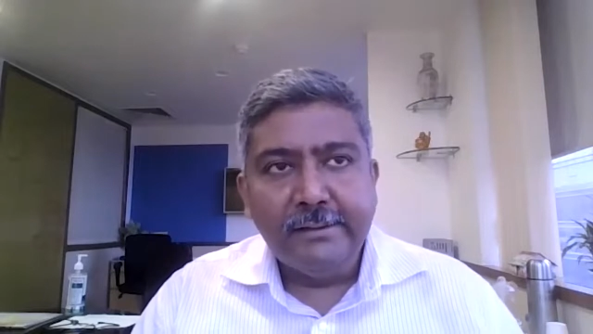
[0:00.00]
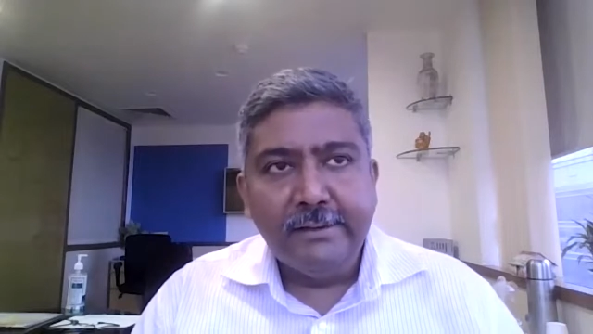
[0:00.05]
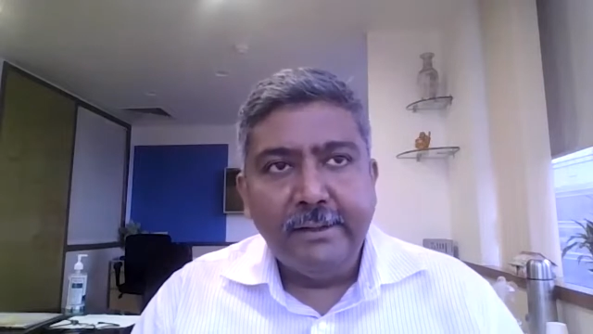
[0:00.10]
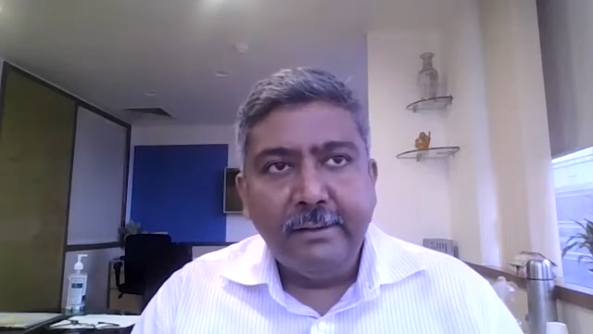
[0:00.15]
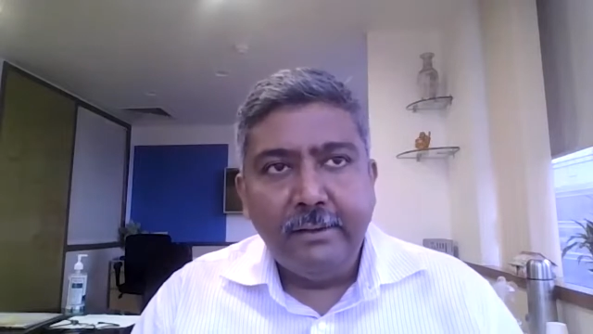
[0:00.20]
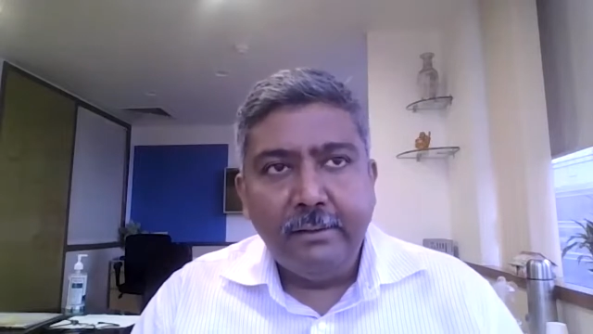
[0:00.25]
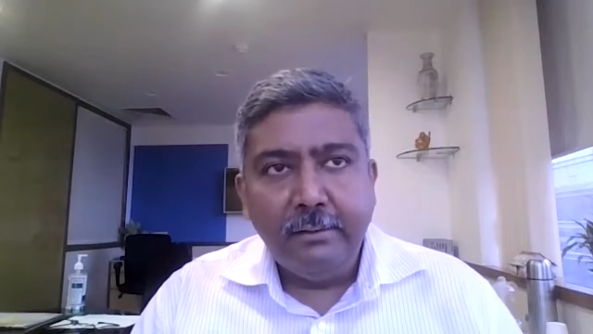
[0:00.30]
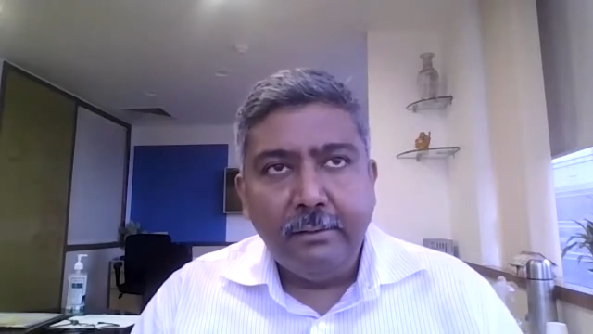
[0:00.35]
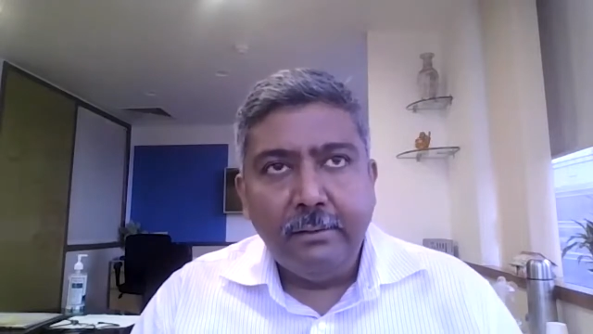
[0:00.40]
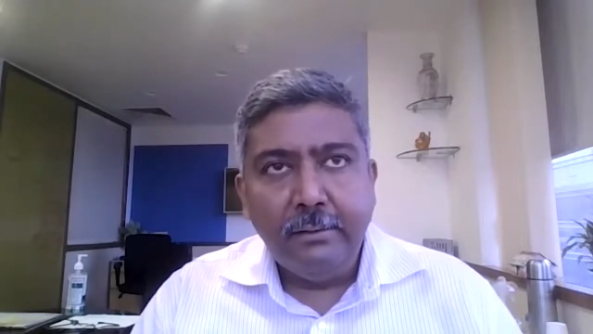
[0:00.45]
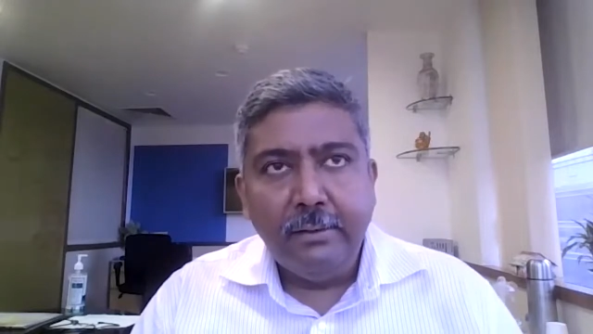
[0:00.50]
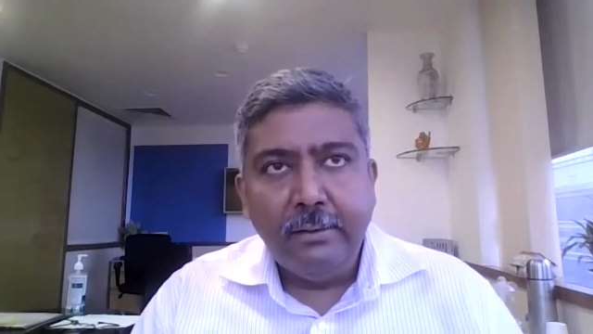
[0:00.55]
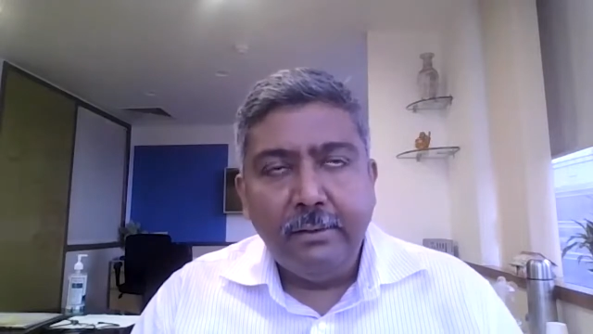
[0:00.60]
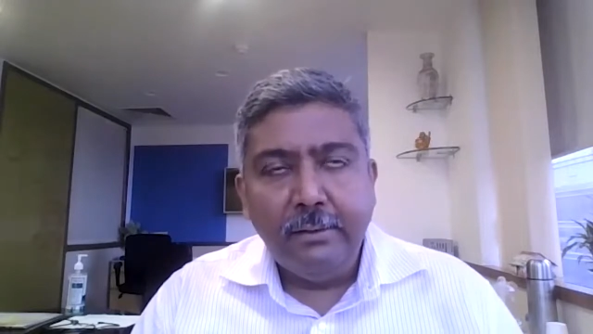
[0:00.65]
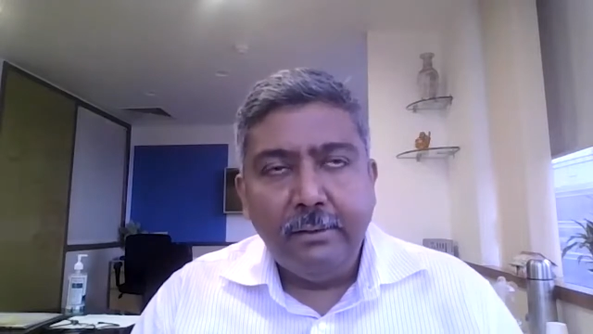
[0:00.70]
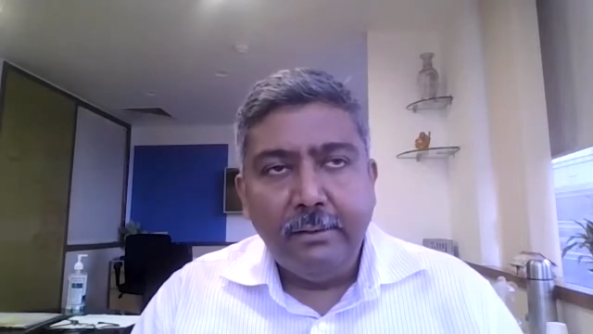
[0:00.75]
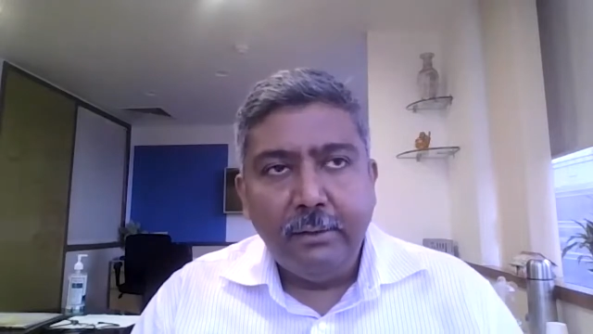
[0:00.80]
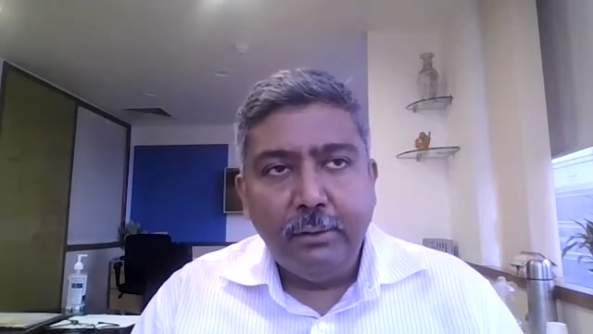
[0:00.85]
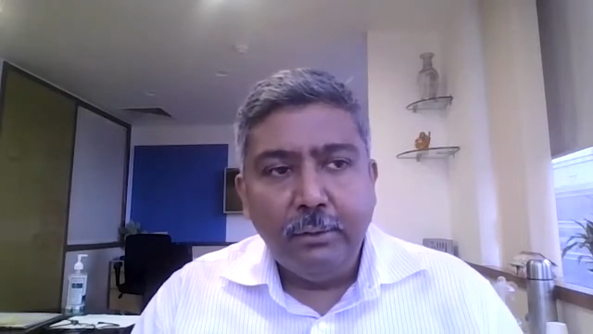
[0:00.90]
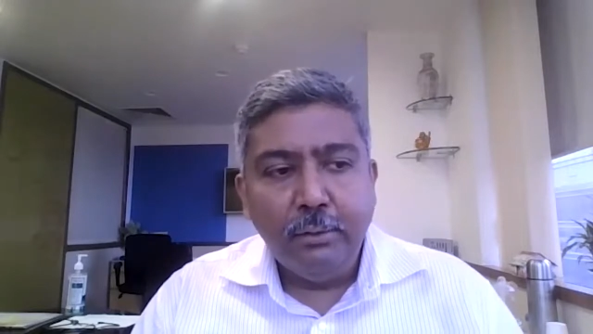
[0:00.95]

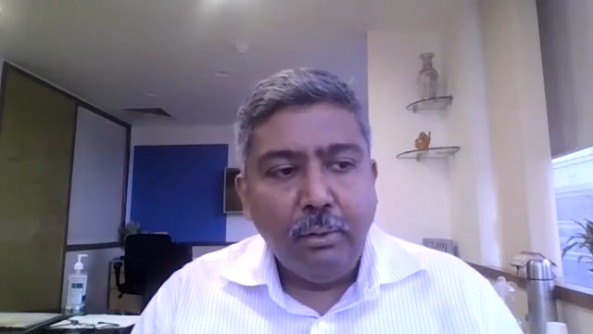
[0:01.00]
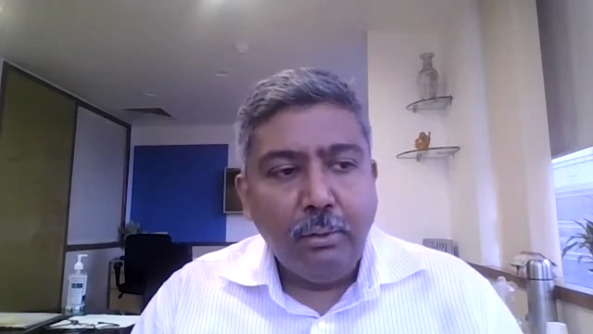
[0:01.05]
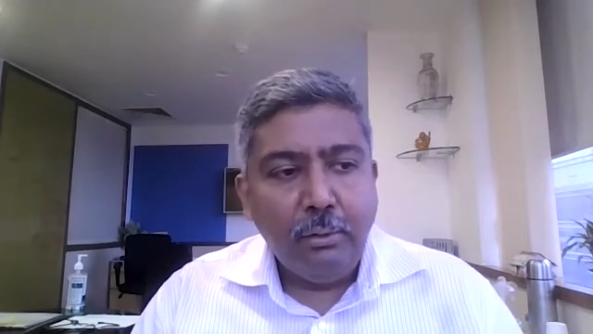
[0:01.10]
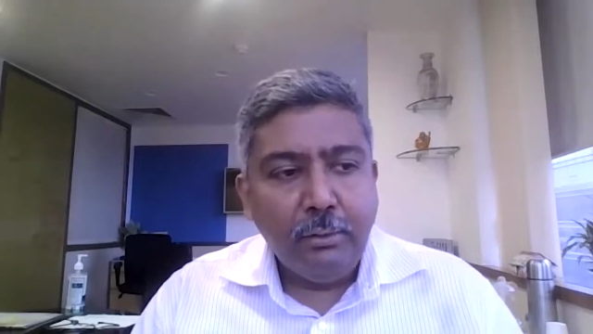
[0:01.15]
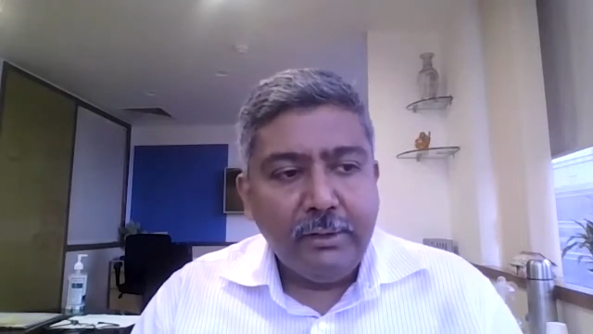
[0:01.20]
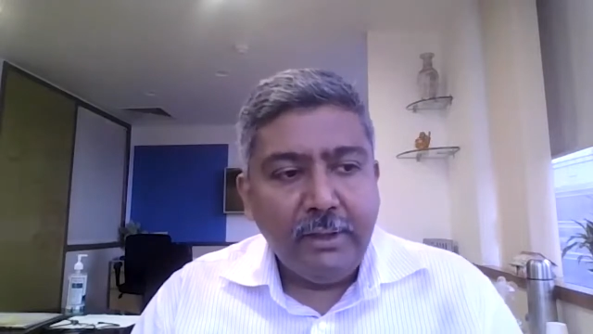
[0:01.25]
the